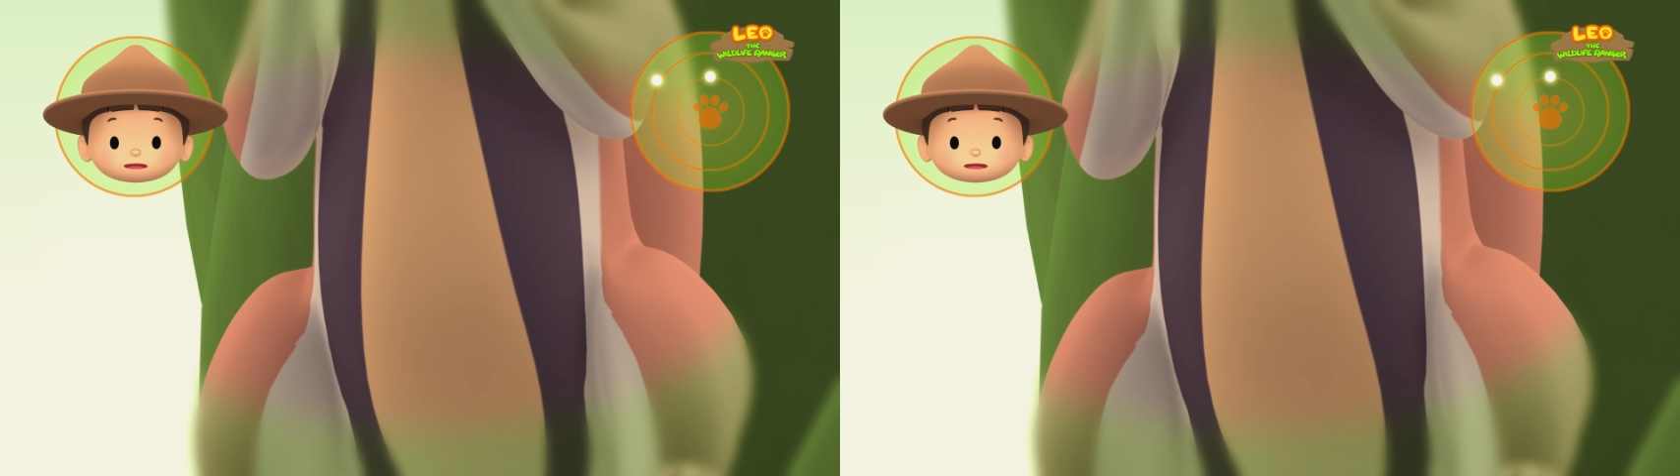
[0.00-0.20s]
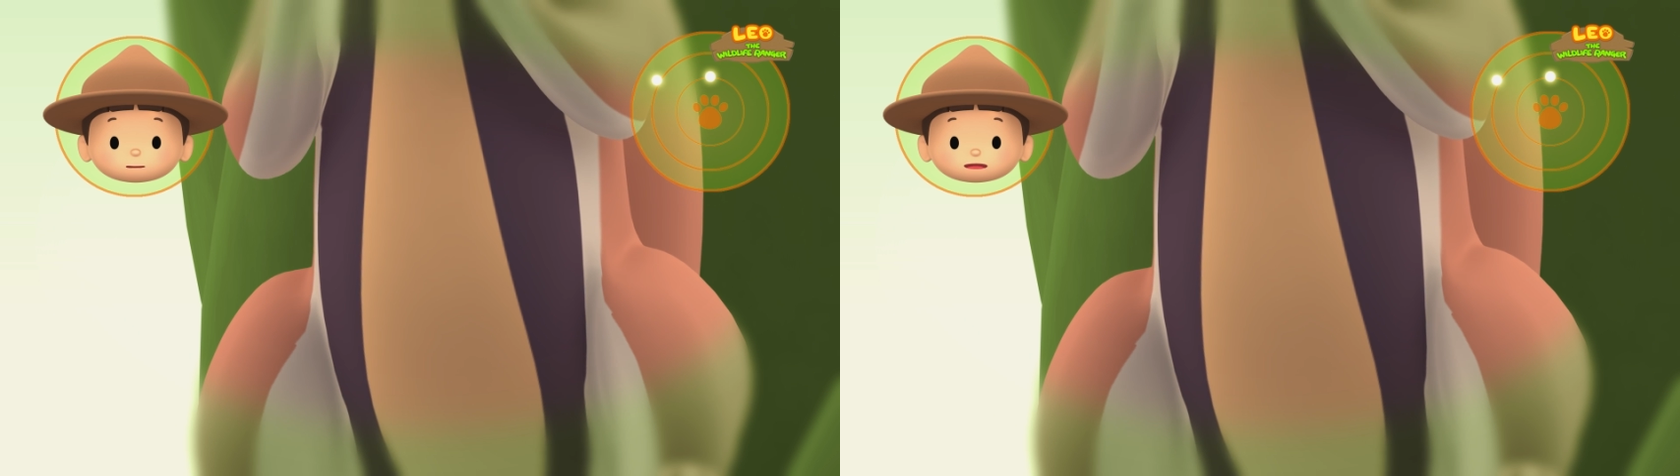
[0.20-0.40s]

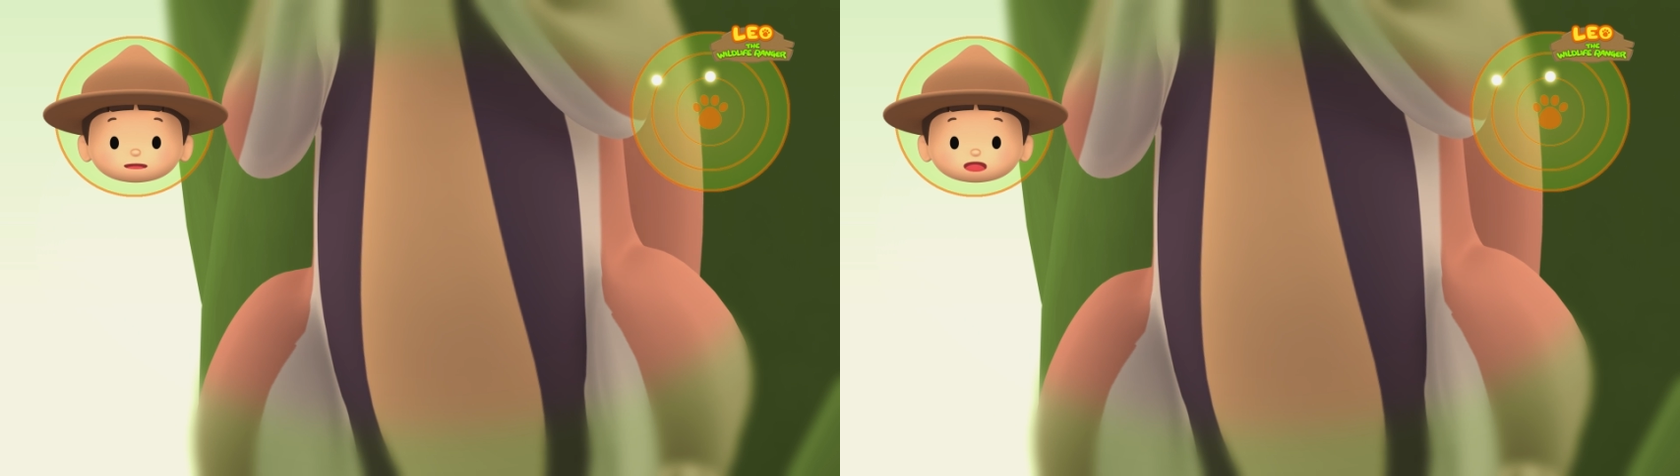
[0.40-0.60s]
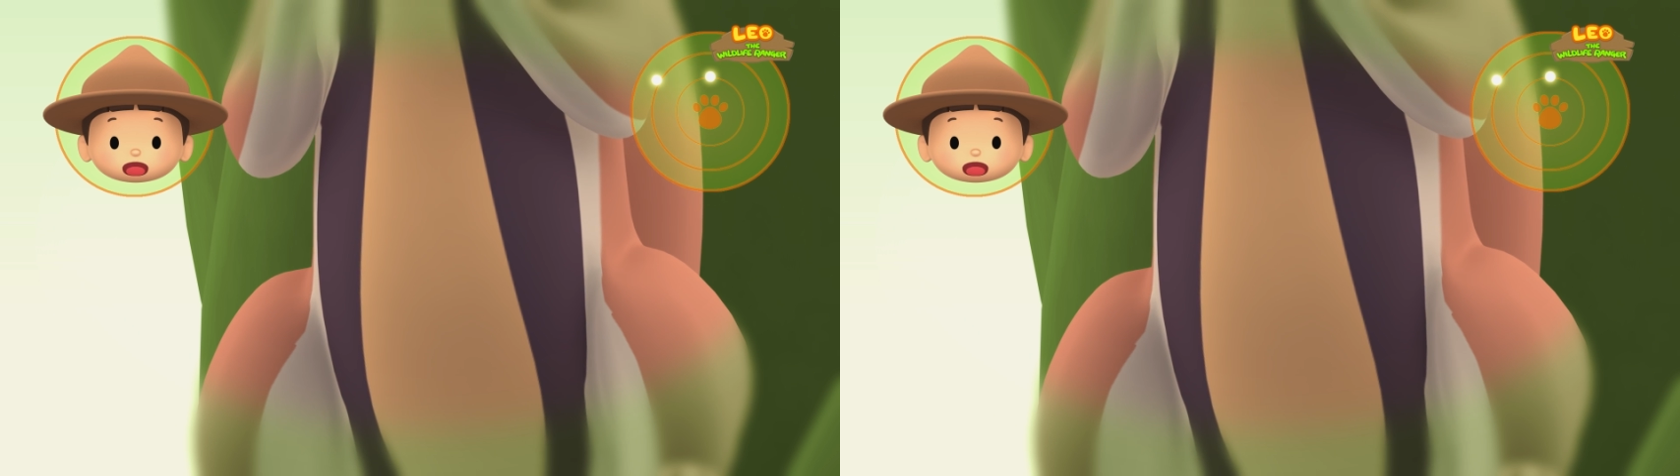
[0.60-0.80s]
but it's
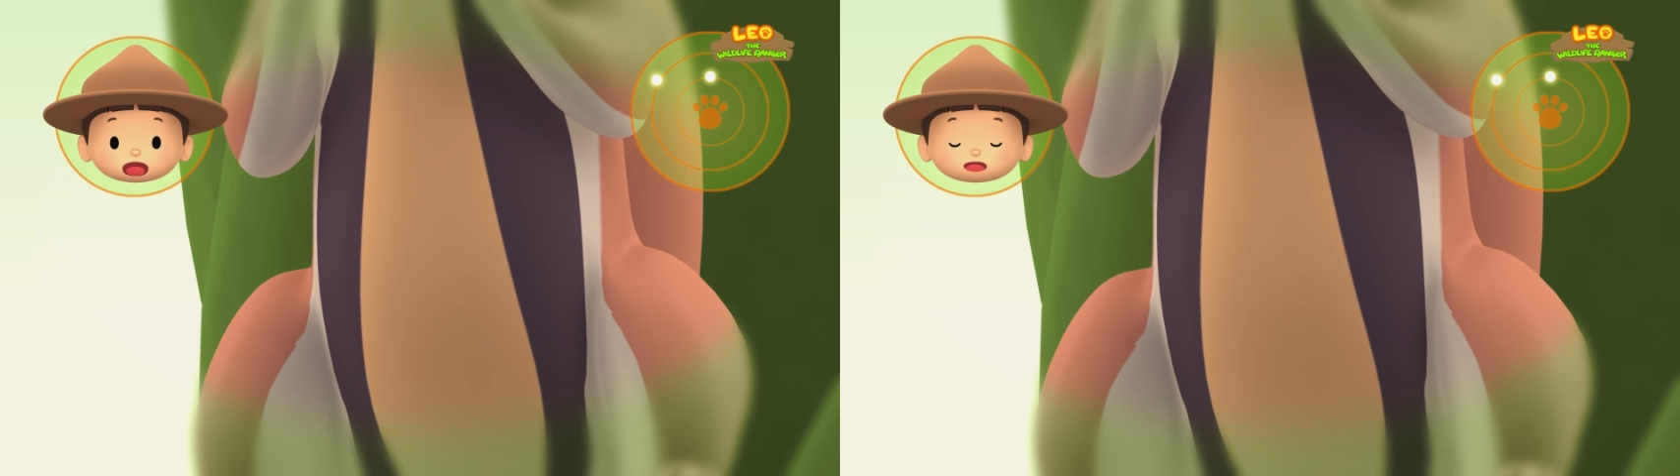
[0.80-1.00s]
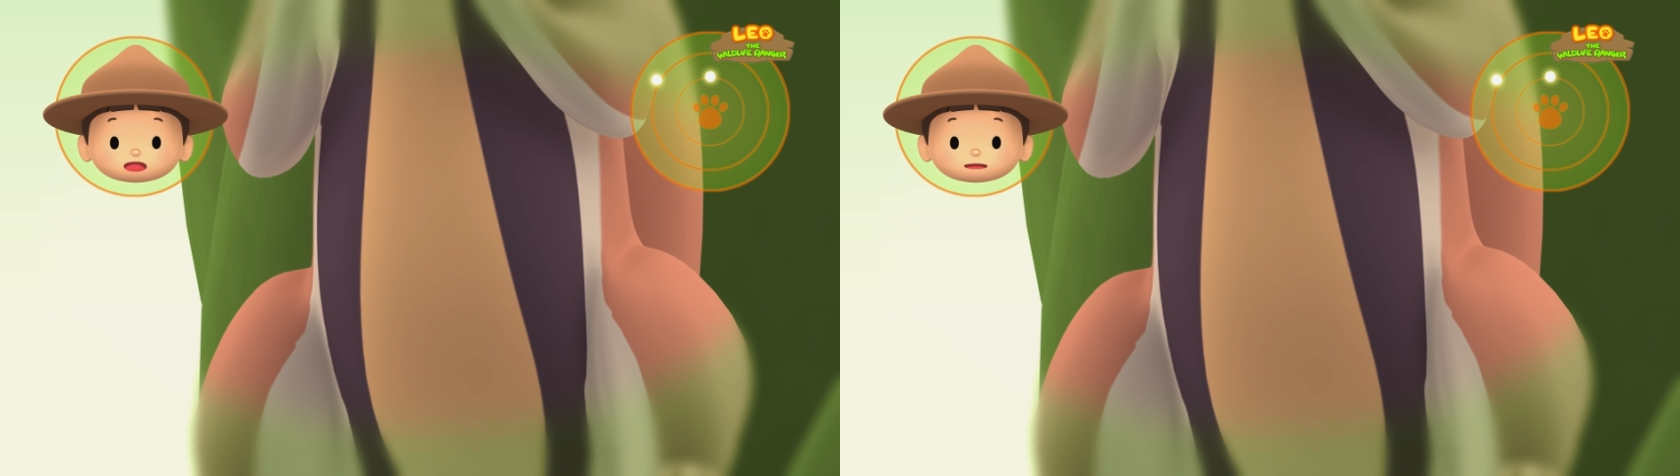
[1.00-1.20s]
not a
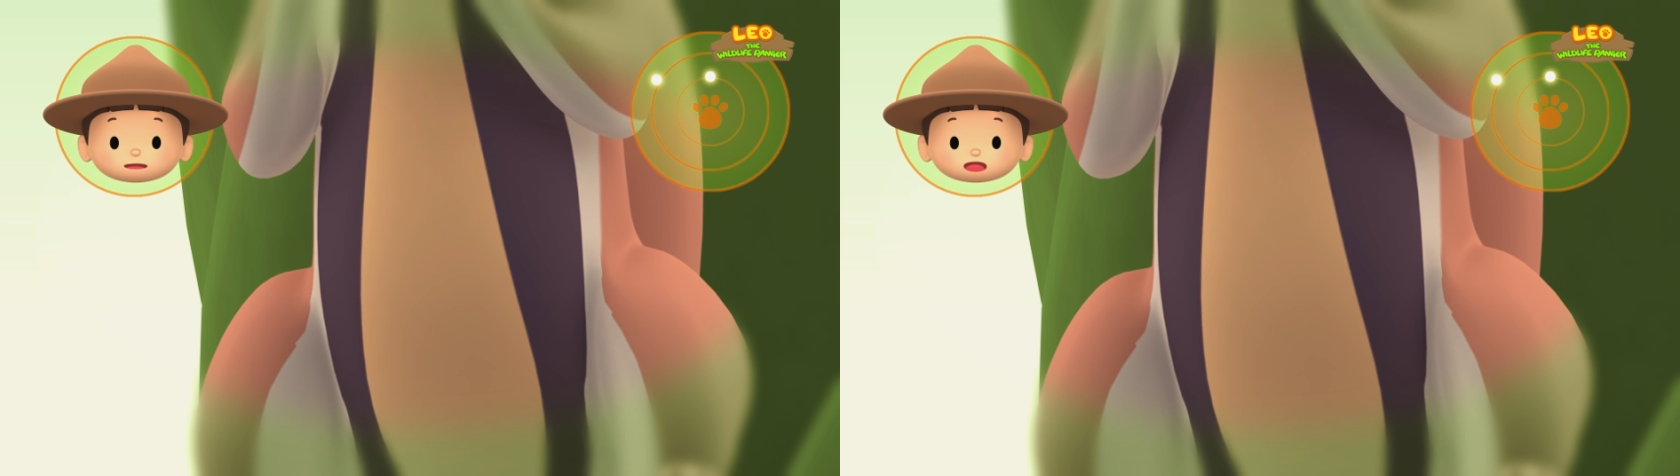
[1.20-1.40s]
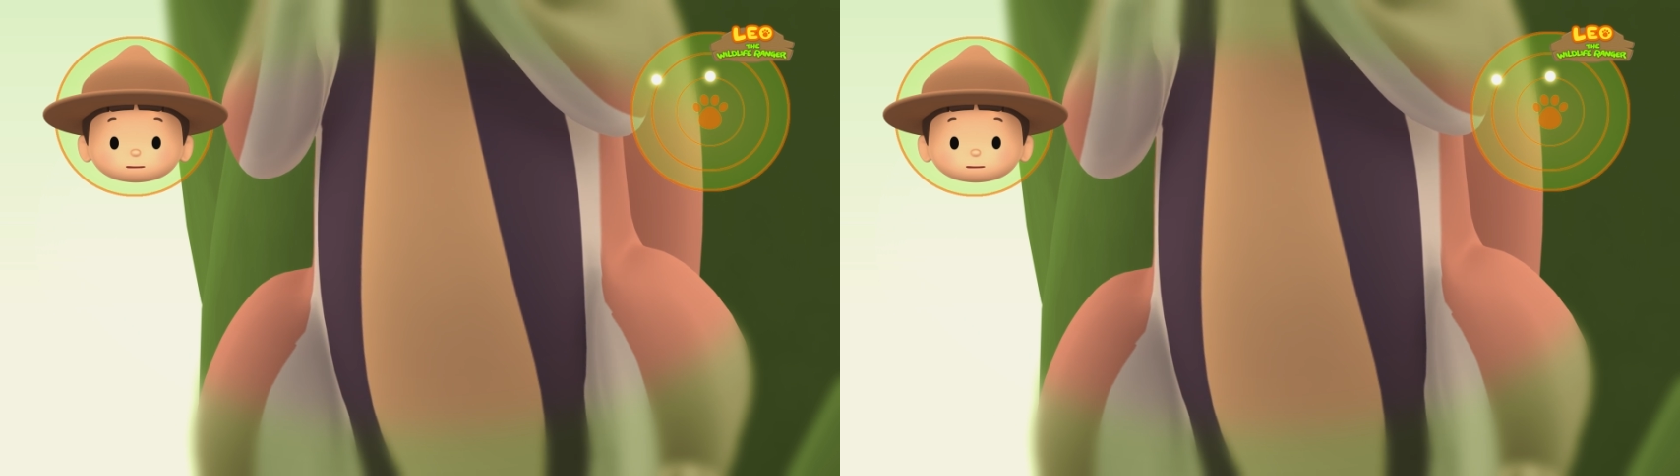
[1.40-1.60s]

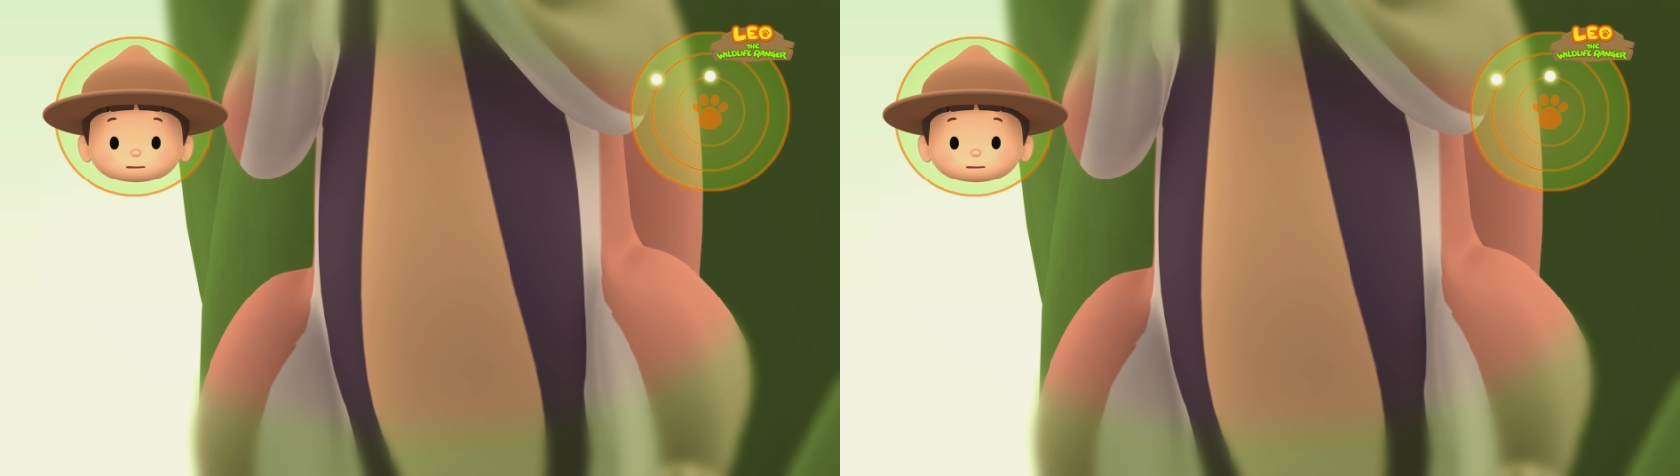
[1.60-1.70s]
tiger.